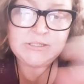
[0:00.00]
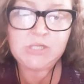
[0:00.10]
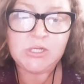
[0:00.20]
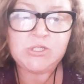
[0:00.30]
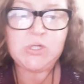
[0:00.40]

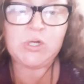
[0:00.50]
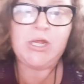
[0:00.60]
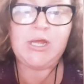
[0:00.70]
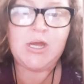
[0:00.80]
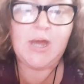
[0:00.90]

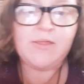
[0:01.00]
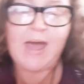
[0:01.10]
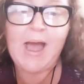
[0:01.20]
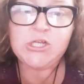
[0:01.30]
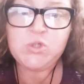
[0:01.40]
concerning the
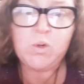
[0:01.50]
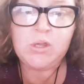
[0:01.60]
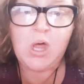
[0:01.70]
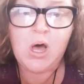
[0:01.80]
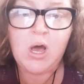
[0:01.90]
actual
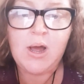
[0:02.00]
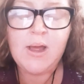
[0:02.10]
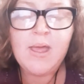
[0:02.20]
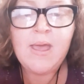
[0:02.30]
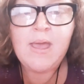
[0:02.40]
law
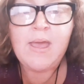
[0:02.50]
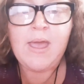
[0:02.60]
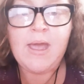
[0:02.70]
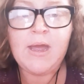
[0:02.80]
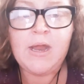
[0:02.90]

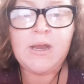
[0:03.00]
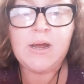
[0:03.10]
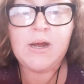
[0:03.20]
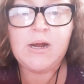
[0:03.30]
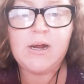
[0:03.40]
and
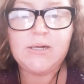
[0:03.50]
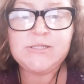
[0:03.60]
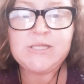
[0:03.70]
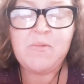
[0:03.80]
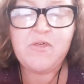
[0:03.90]

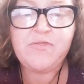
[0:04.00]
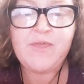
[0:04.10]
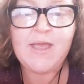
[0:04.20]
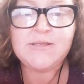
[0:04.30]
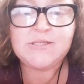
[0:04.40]
some of the
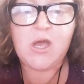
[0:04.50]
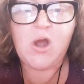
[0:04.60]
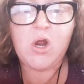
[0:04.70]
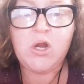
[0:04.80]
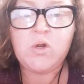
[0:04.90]
things that
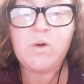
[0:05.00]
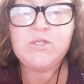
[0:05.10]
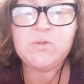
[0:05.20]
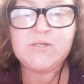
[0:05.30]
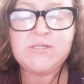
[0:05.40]
are going
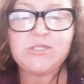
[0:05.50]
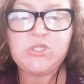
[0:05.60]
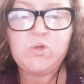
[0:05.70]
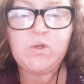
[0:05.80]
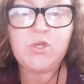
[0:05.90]
to
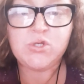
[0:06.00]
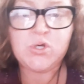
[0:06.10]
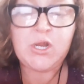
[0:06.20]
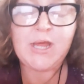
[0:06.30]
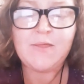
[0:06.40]
assist you in your
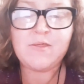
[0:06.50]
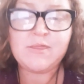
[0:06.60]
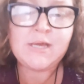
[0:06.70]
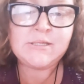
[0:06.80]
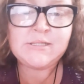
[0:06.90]
journey and the
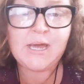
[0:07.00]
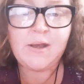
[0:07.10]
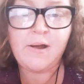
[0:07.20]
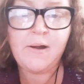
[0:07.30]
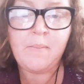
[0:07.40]
things
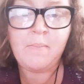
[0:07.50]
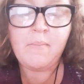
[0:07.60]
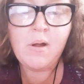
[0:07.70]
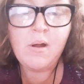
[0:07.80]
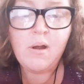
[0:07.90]
that
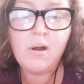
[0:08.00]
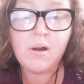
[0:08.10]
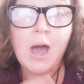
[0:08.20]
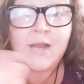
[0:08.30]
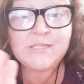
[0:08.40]

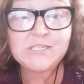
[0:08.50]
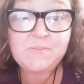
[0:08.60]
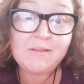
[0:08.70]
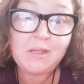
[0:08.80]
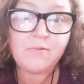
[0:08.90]
God is
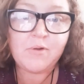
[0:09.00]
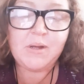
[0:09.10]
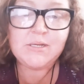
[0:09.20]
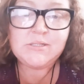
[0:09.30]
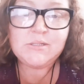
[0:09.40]
expecting from
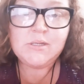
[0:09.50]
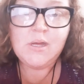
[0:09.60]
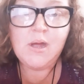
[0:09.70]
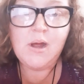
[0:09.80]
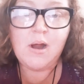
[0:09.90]
us.
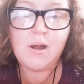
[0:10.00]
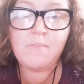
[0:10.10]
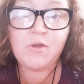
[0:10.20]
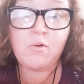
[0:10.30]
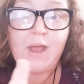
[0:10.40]

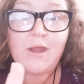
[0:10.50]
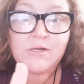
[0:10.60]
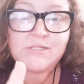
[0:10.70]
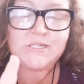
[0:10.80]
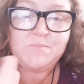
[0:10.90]
The Creator
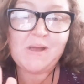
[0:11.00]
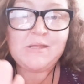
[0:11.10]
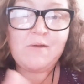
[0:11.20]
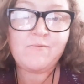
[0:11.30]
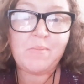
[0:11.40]
is
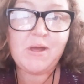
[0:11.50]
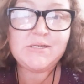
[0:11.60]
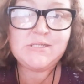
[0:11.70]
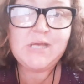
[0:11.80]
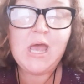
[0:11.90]
expecting from
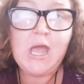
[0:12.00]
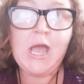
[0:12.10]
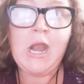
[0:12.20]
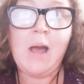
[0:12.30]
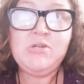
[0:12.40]
us.
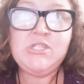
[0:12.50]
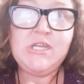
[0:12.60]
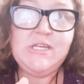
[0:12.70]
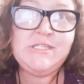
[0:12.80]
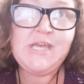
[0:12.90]
And I'm just
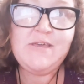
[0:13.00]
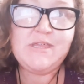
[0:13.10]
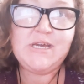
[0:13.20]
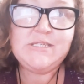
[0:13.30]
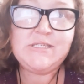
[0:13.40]
going to say
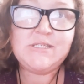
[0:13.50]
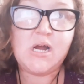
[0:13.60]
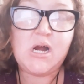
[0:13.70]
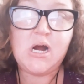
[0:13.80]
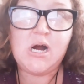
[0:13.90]
this.
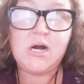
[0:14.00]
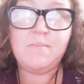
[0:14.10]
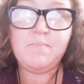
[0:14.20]
A